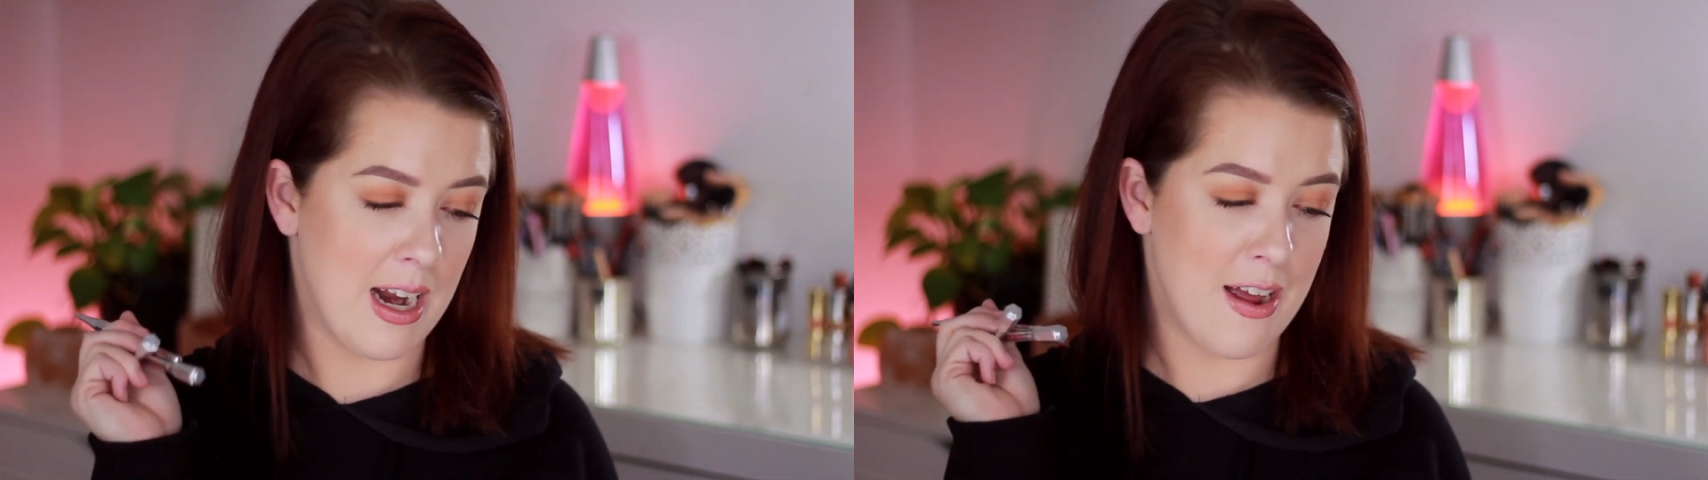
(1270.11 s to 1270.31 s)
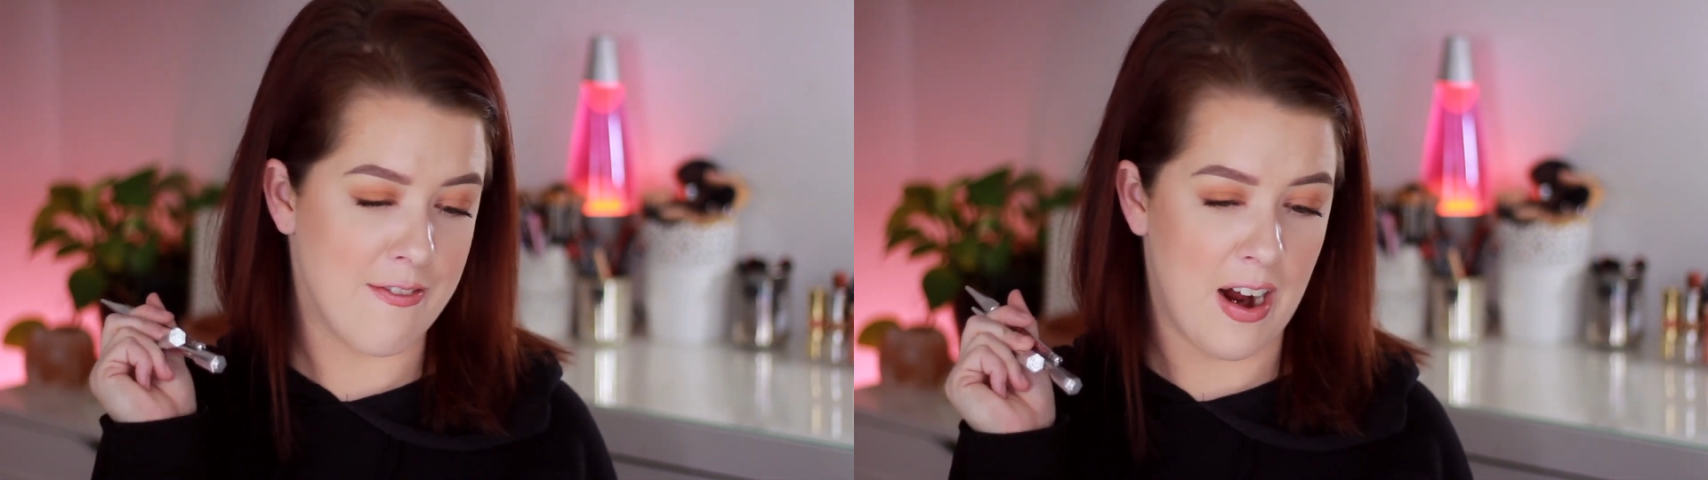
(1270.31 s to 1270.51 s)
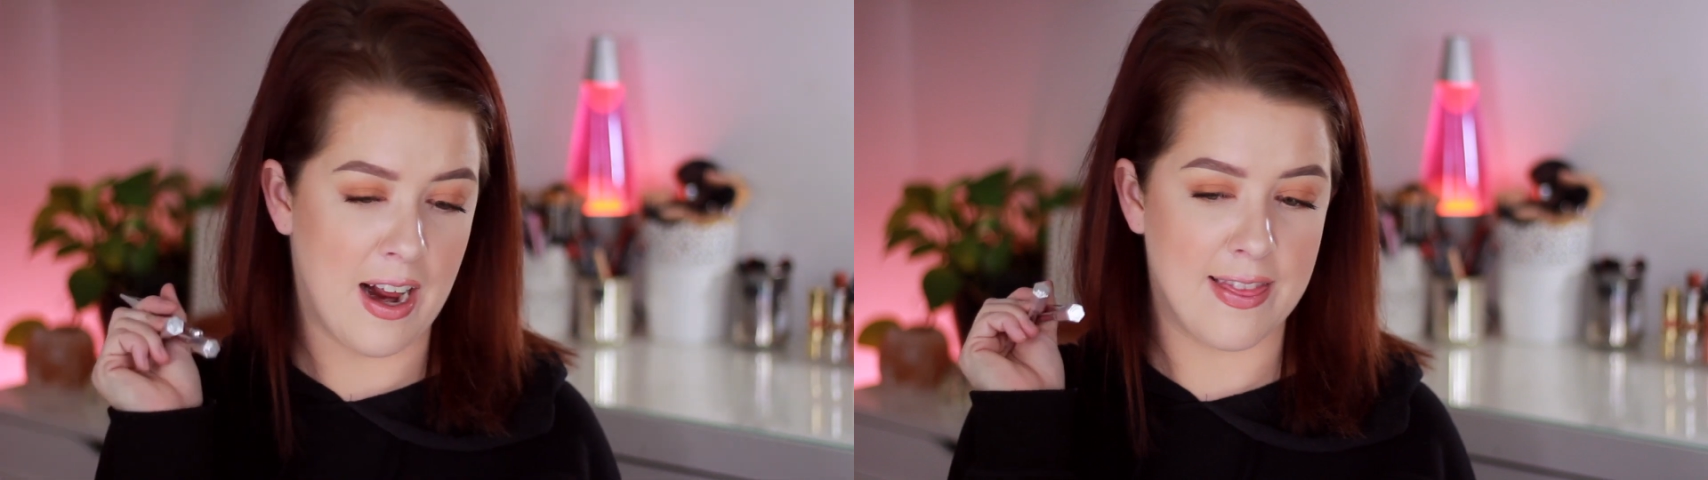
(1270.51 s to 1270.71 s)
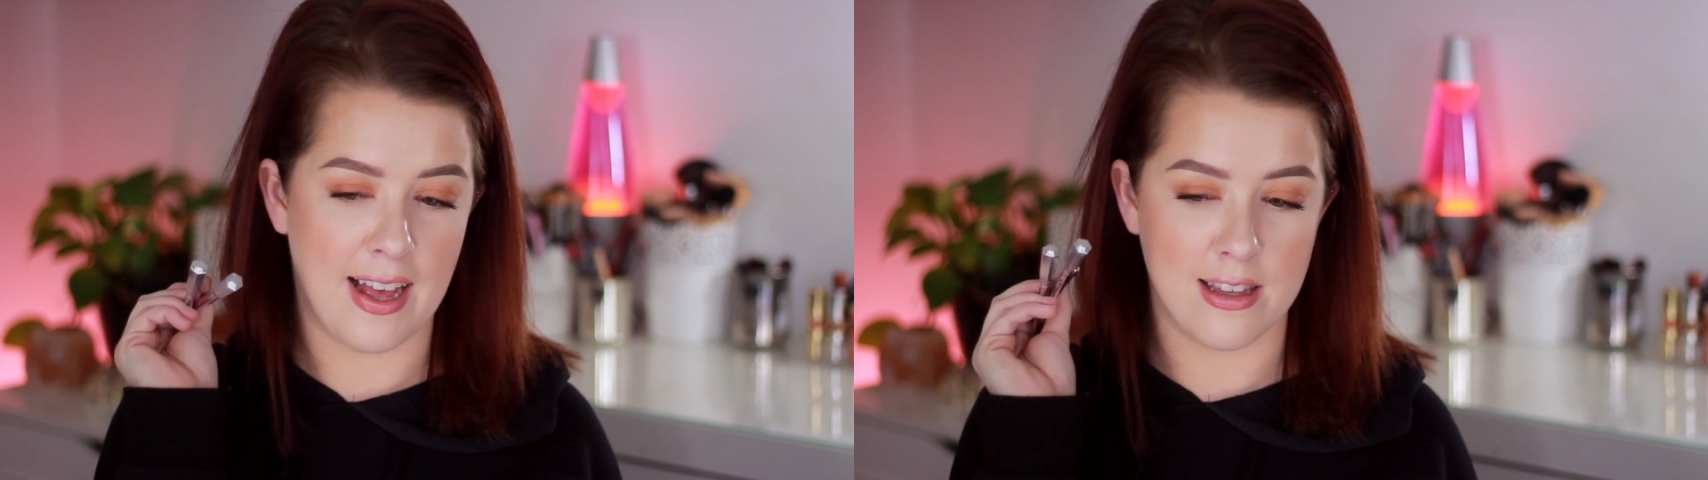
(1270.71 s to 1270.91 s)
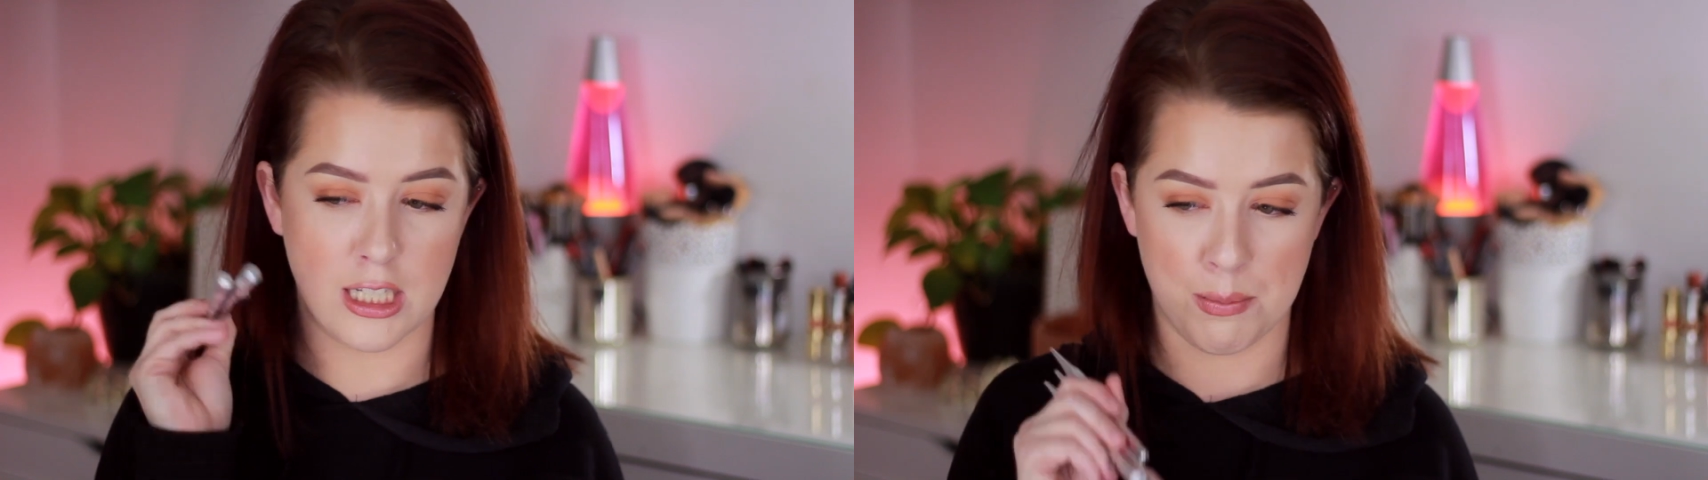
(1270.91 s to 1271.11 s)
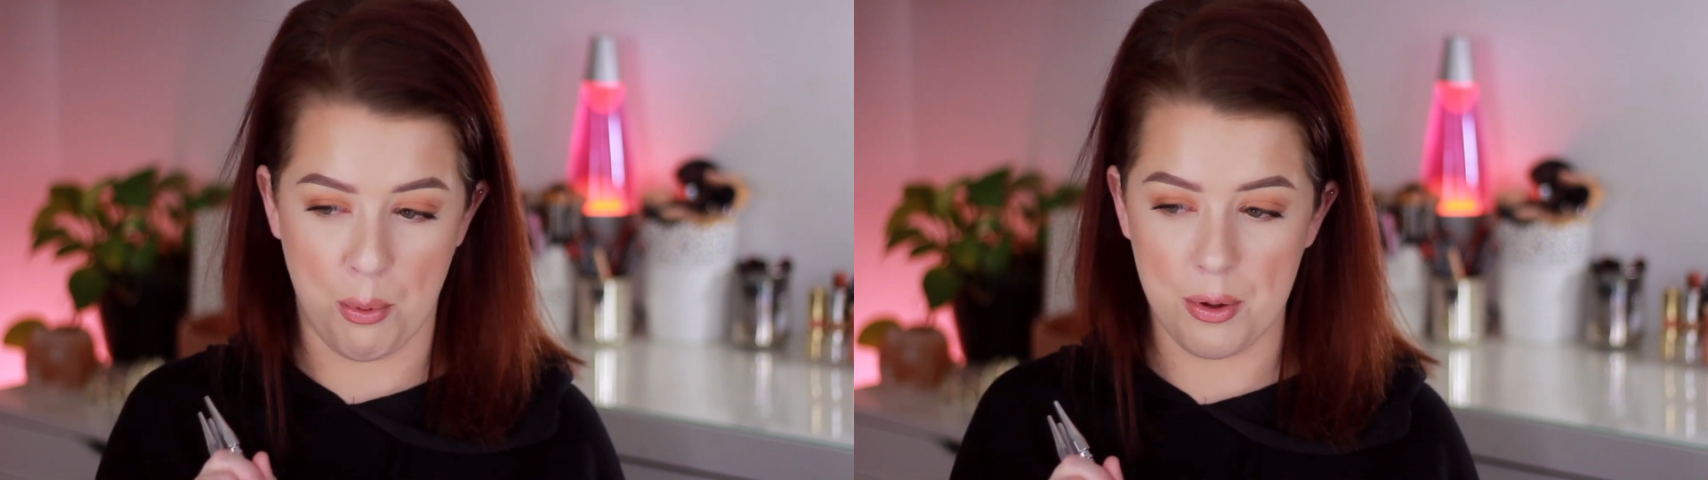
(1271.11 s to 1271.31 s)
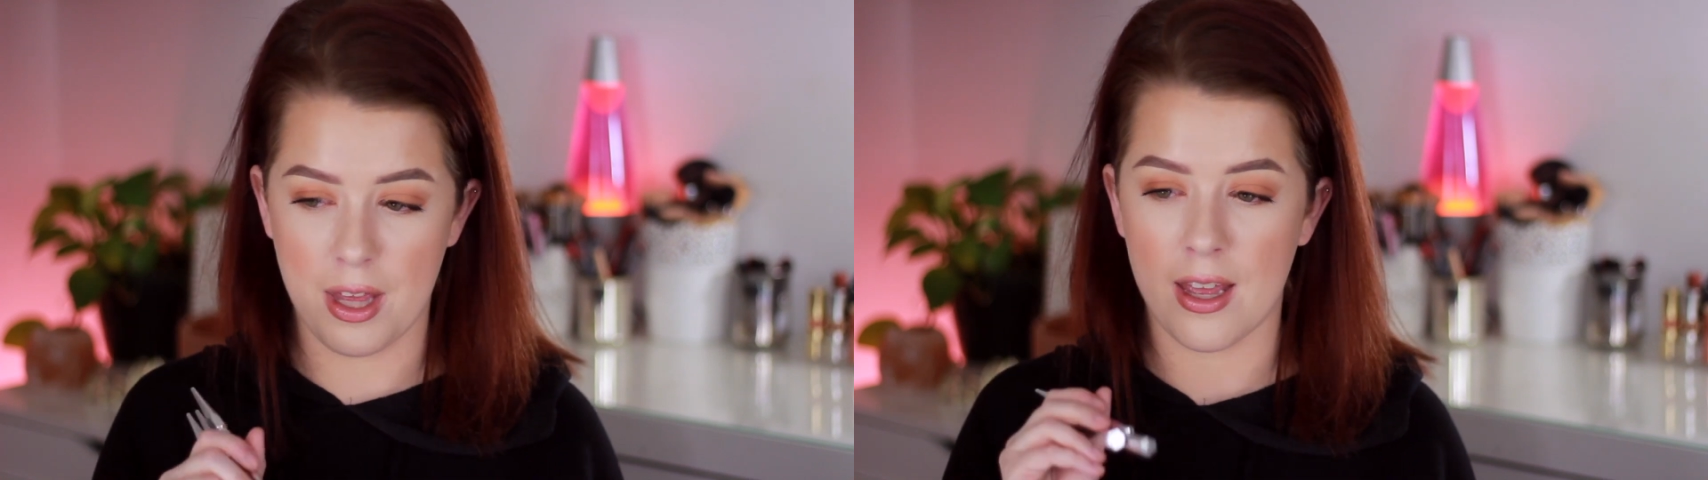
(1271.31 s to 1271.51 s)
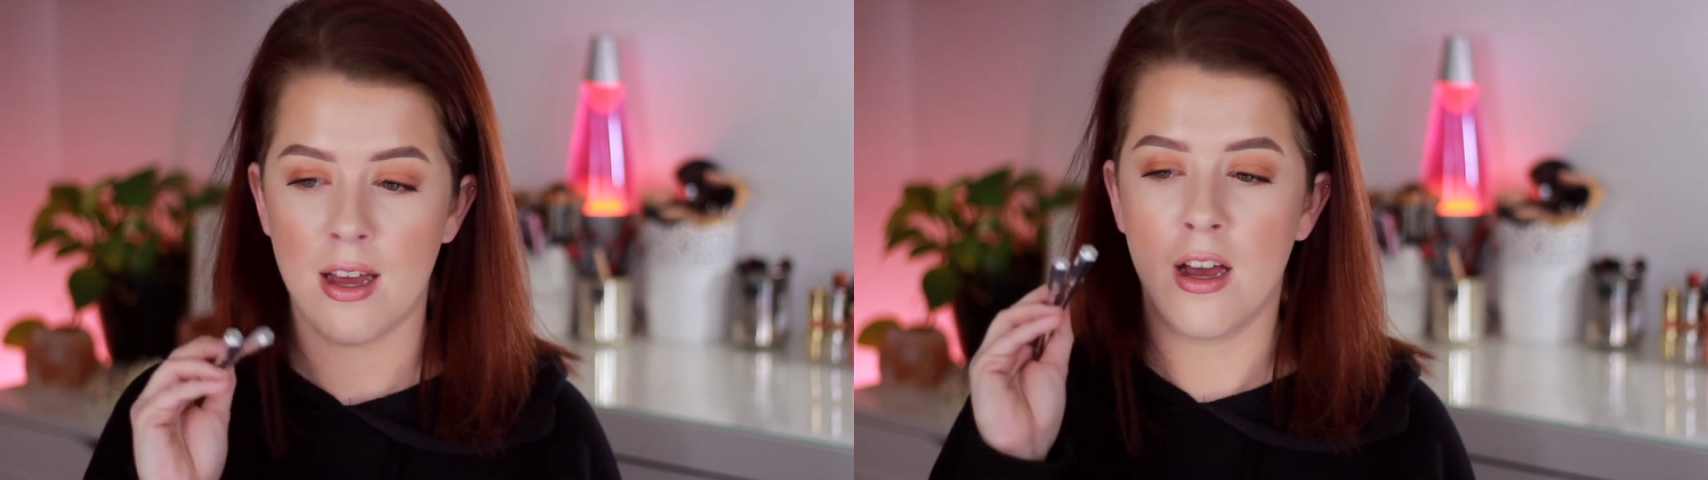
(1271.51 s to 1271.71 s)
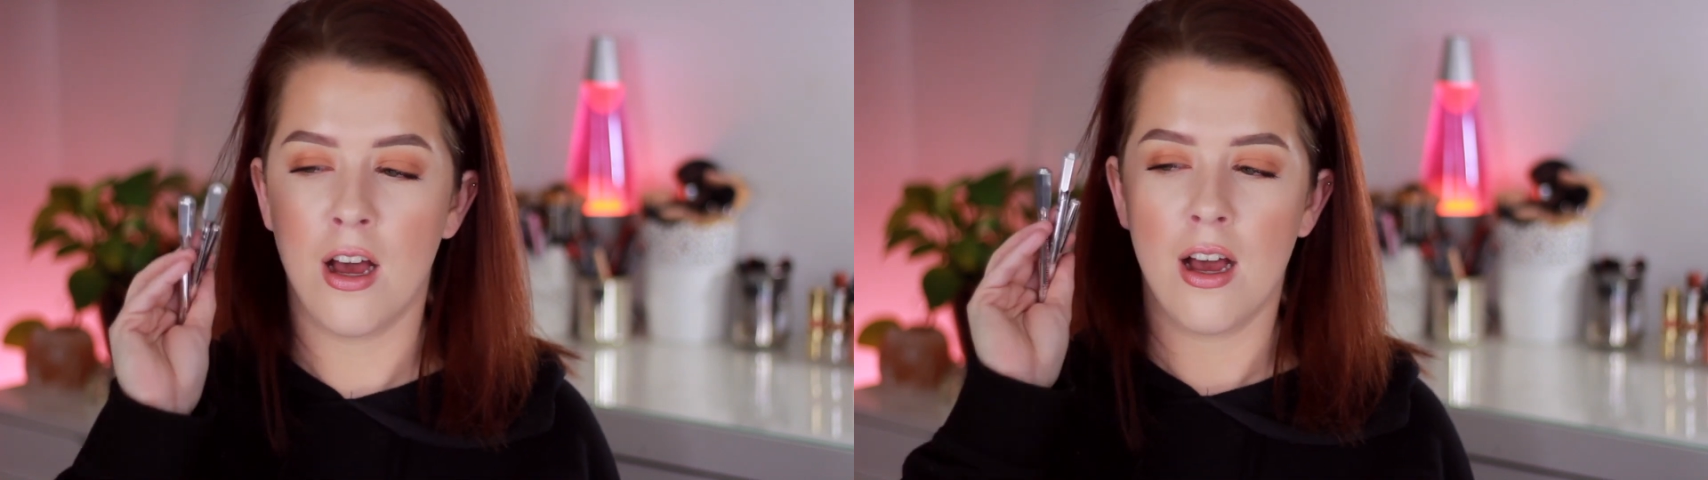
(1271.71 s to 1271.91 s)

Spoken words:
and I find that the spoolie